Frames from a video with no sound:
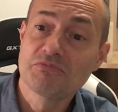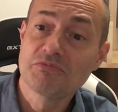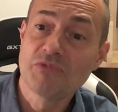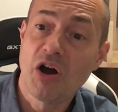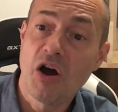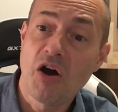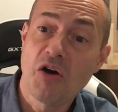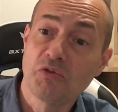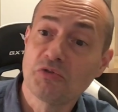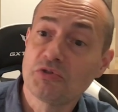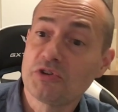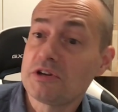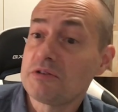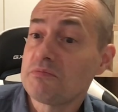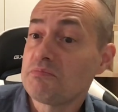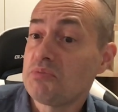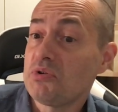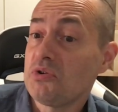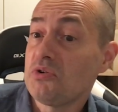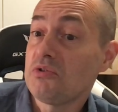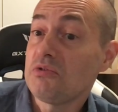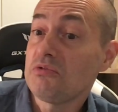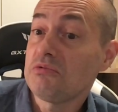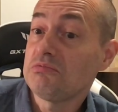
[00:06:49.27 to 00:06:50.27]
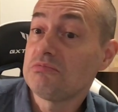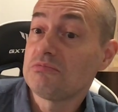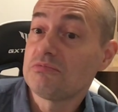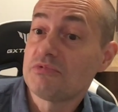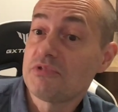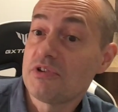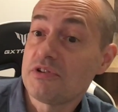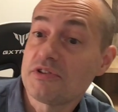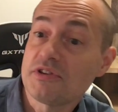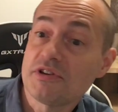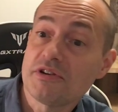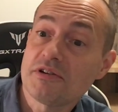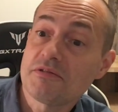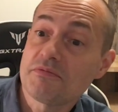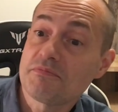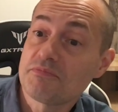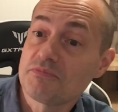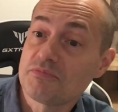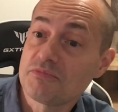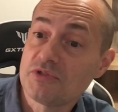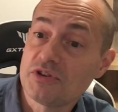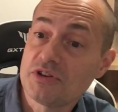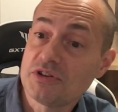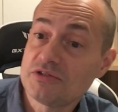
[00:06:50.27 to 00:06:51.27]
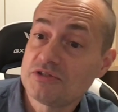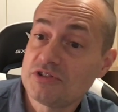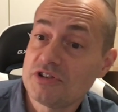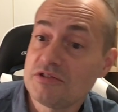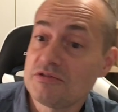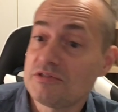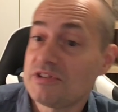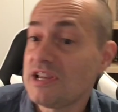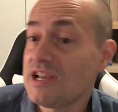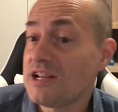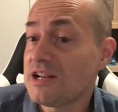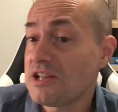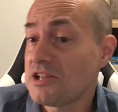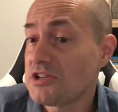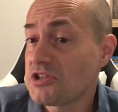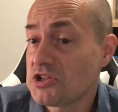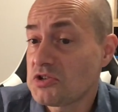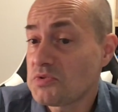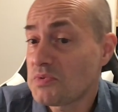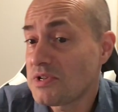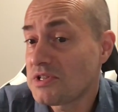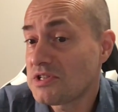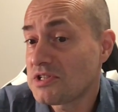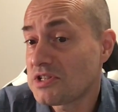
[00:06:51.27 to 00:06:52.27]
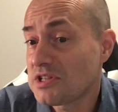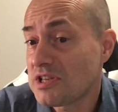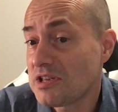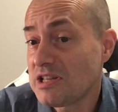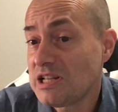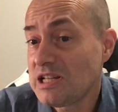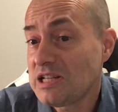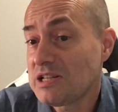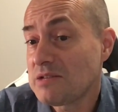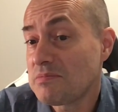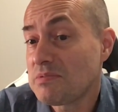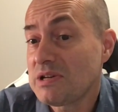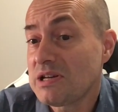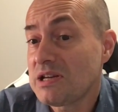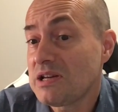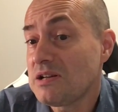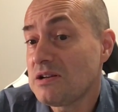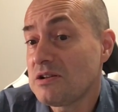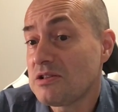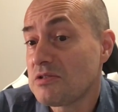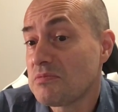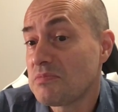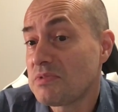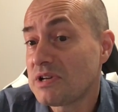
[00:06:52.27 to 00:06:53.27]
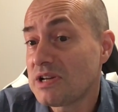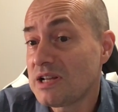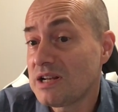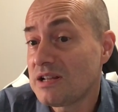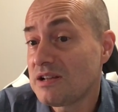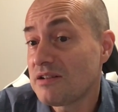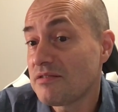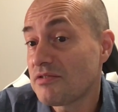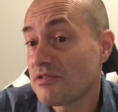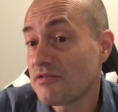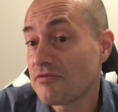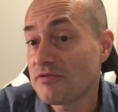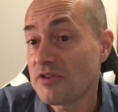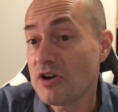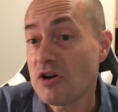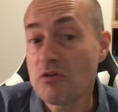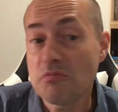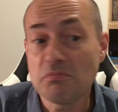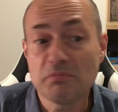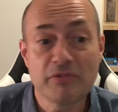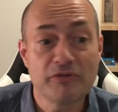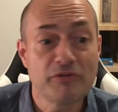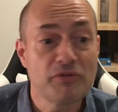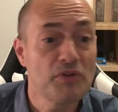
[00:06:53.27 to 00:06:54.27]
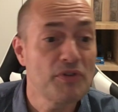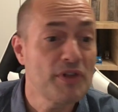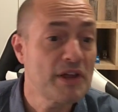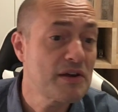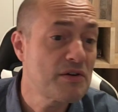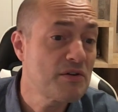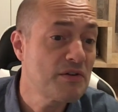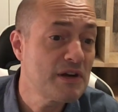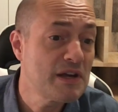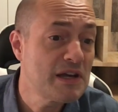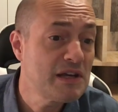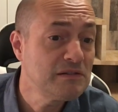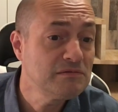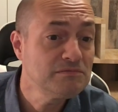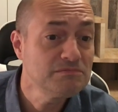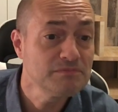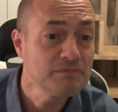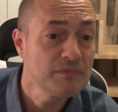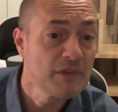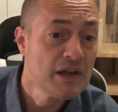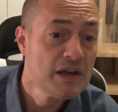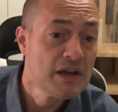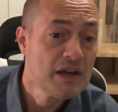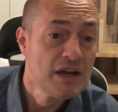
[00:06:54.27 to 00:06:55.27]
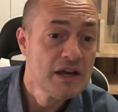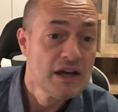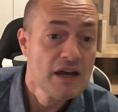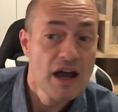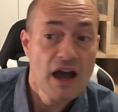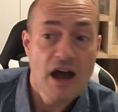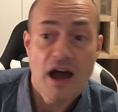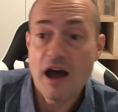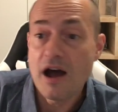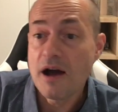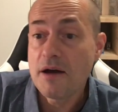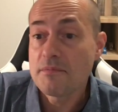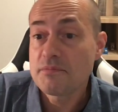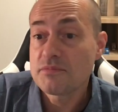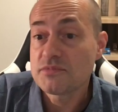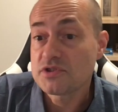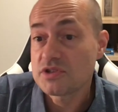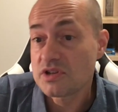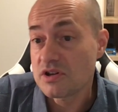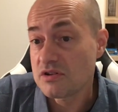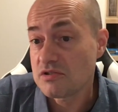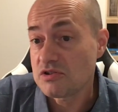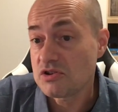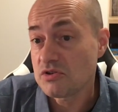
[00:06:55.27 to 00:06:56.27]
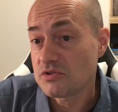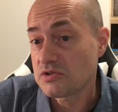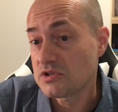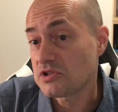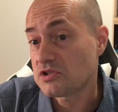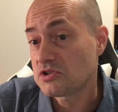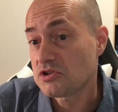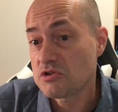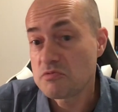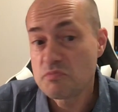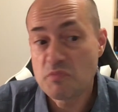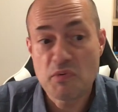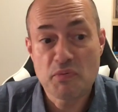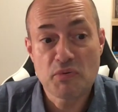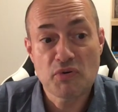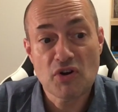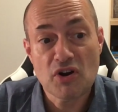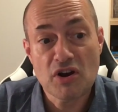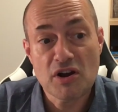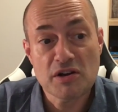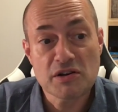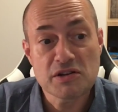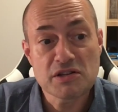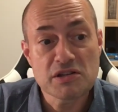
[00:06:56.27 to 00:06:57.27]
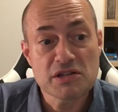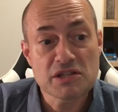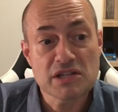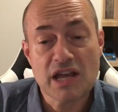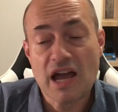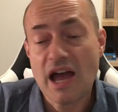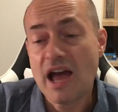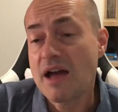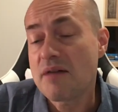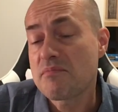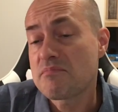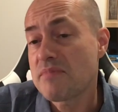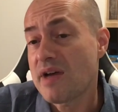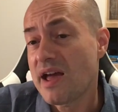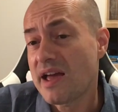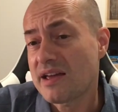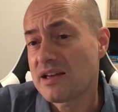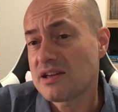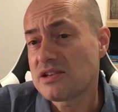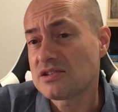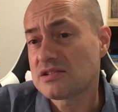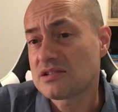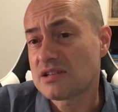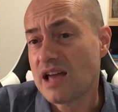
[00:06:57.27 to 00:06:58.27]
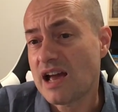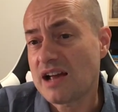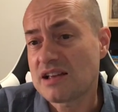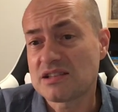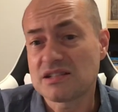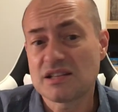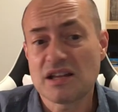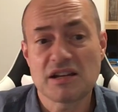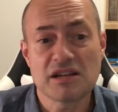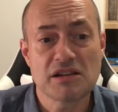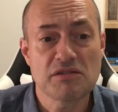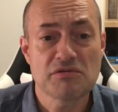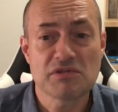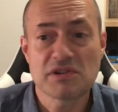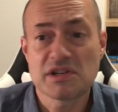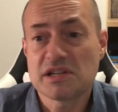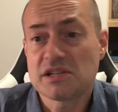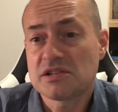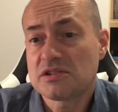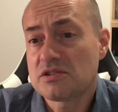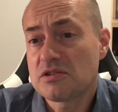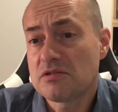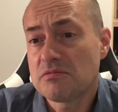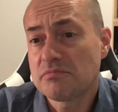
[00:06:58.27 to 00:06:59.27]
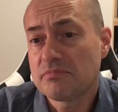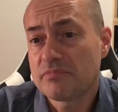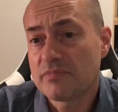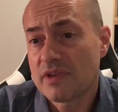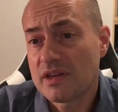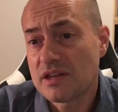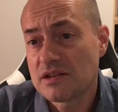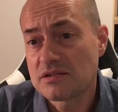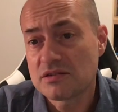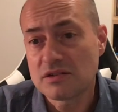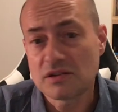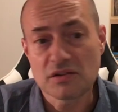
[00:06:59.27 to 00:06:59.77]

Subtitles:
holding pool that the two teenagers went skinny dipping in at the beginning of the film before they got eaten. So you got these super piranhas, and Maggie's accidentally released them into